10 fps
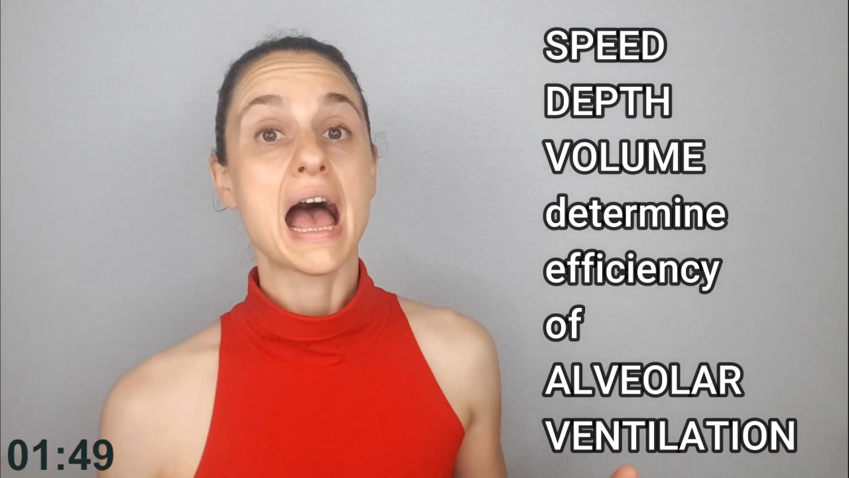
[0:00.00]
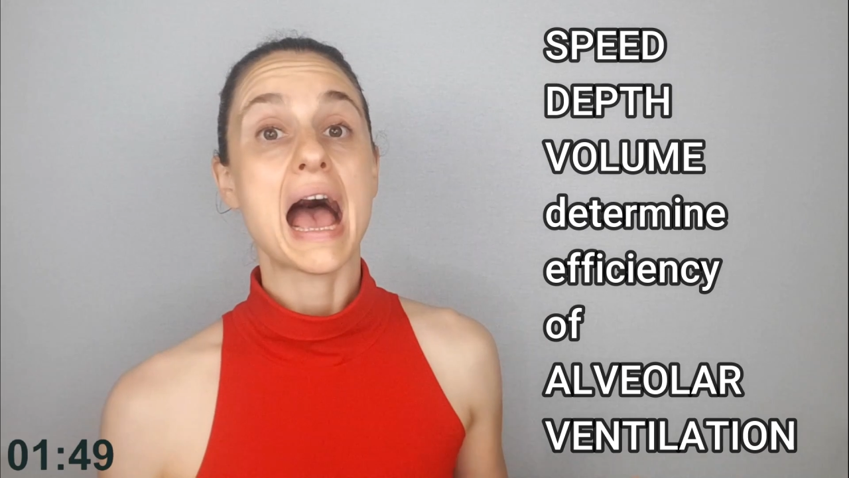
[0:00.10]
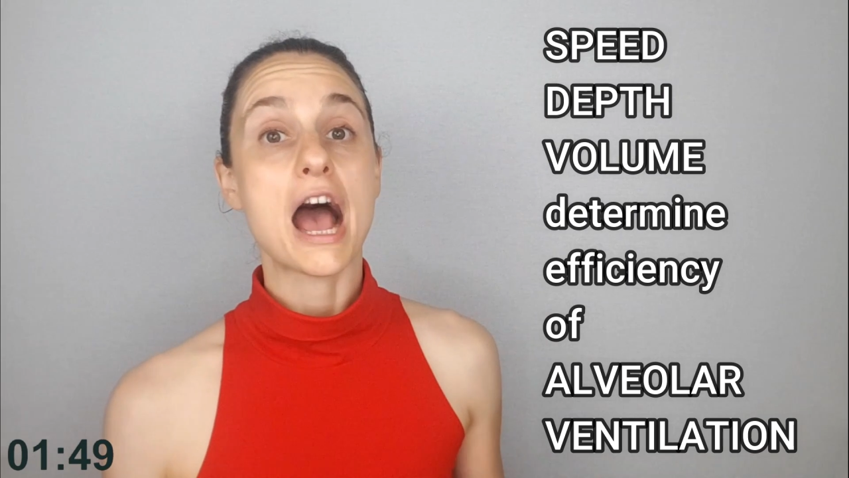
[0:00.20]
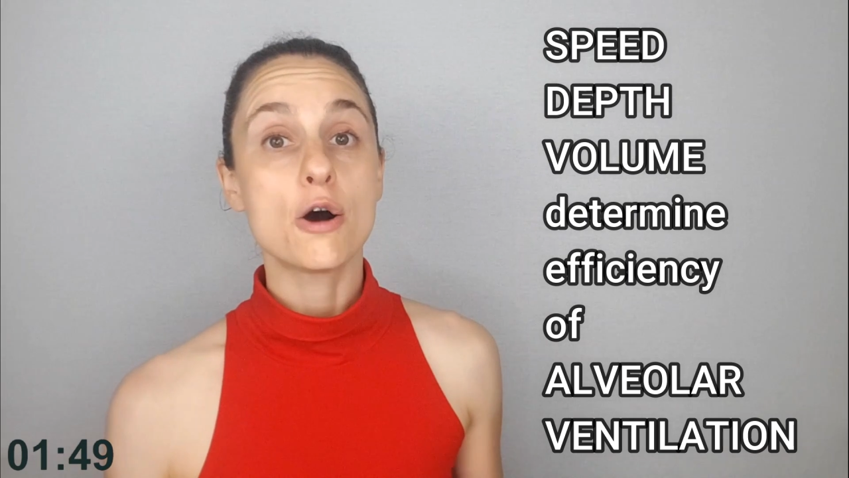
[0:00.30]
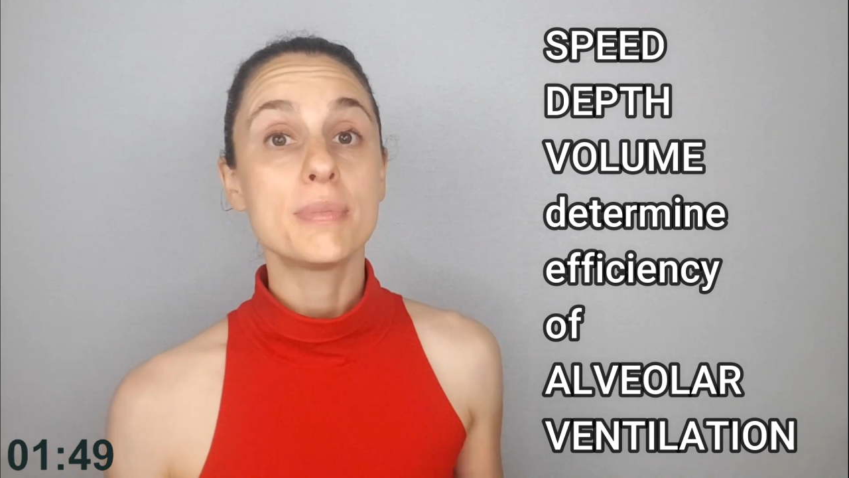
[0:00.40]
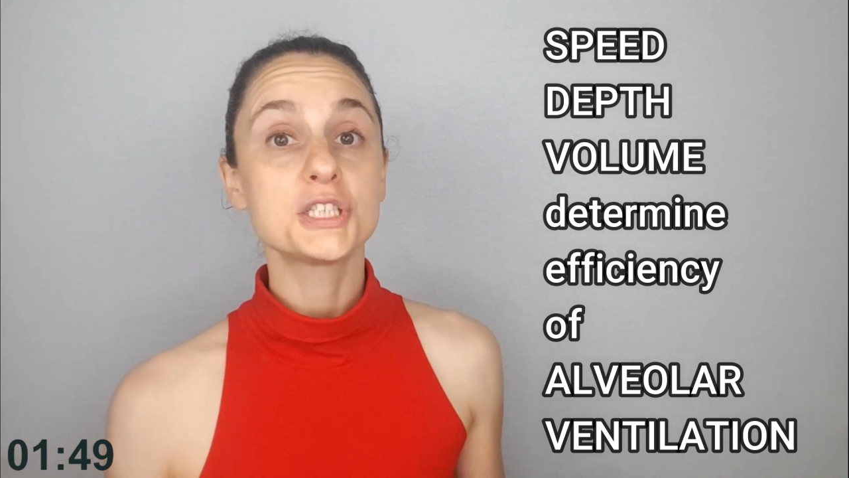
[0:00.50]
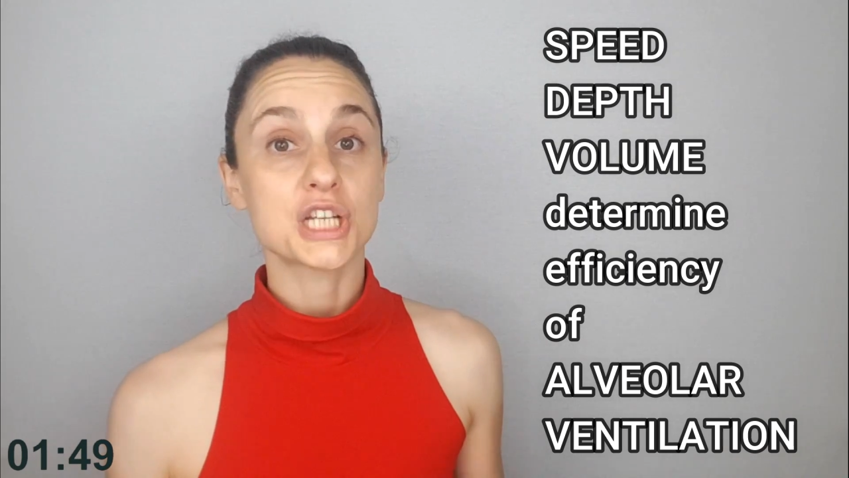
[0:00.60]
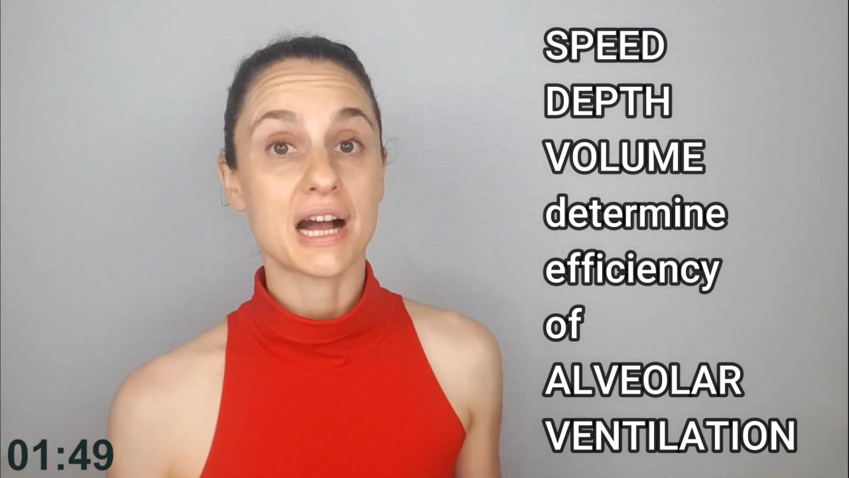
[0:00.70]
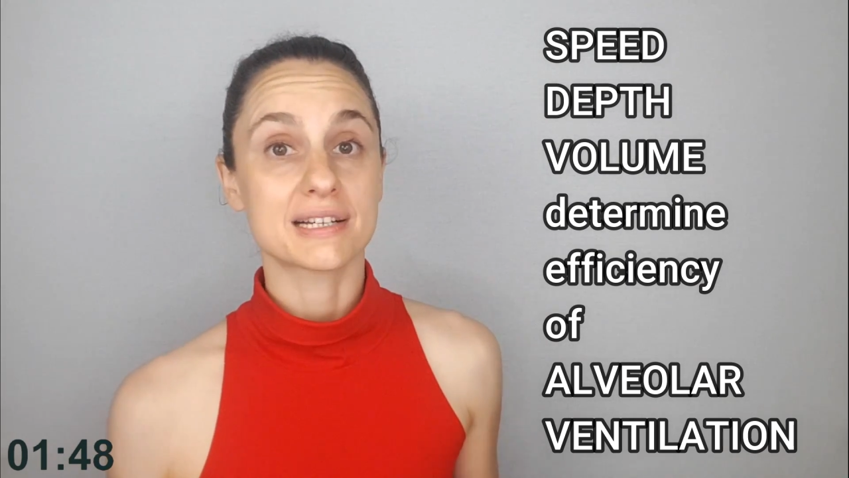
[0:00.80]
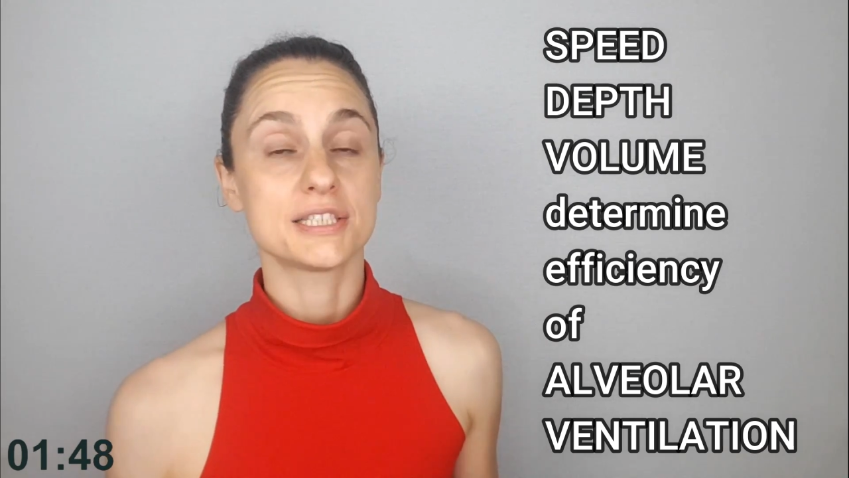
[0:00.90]
how
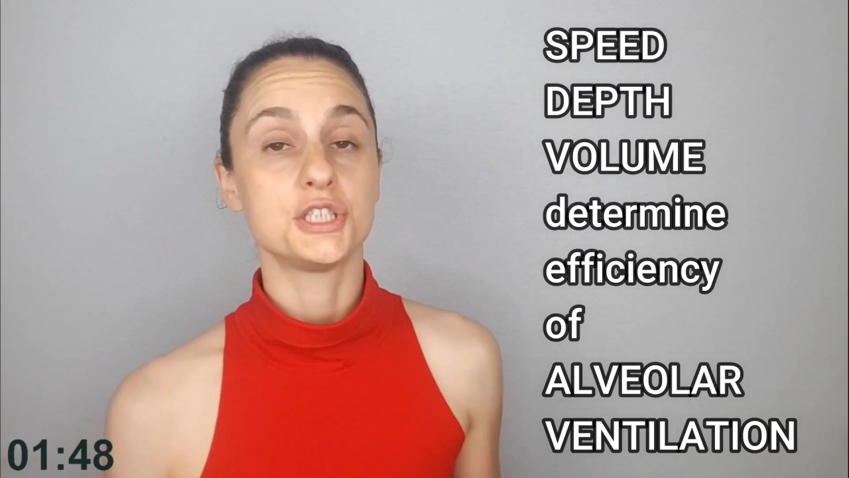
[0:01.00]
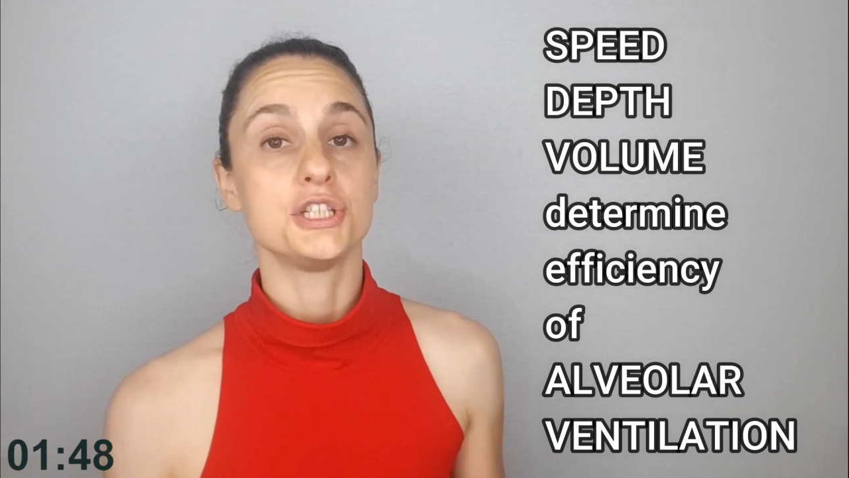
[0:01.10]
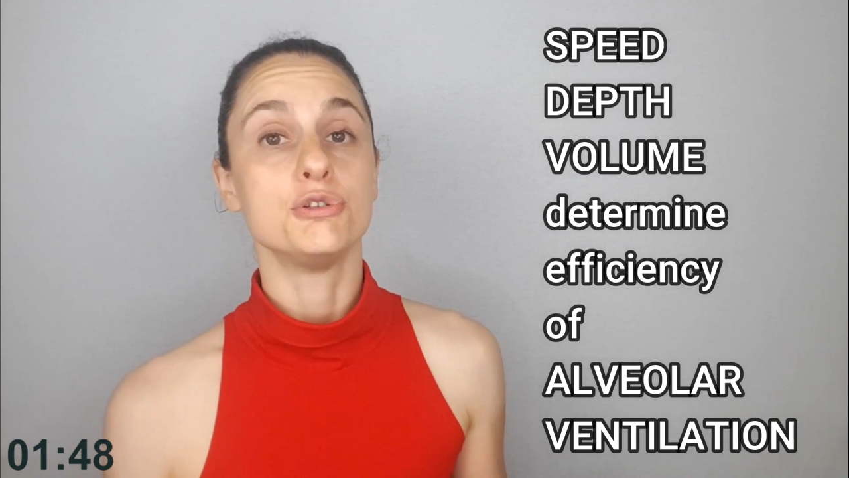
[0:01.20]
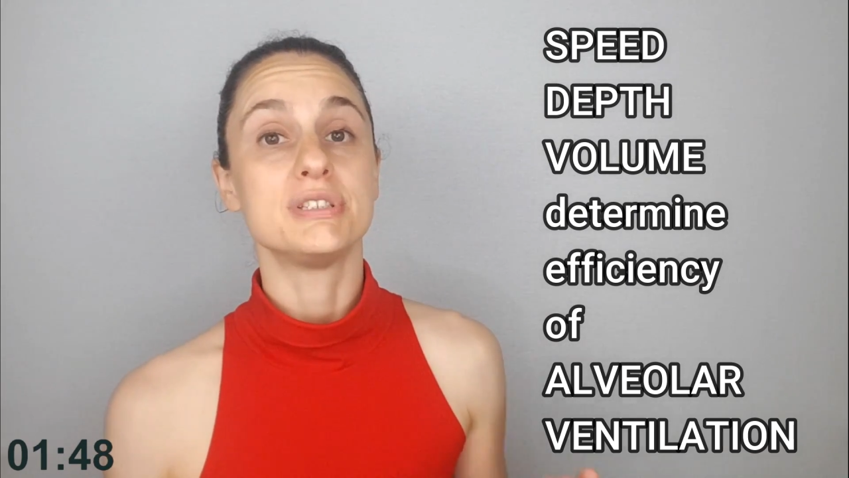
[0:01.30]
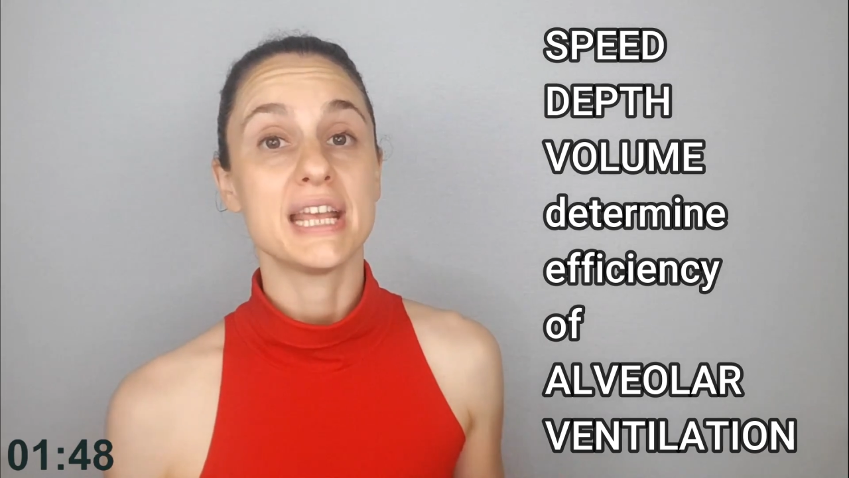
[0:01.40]
much oxygen you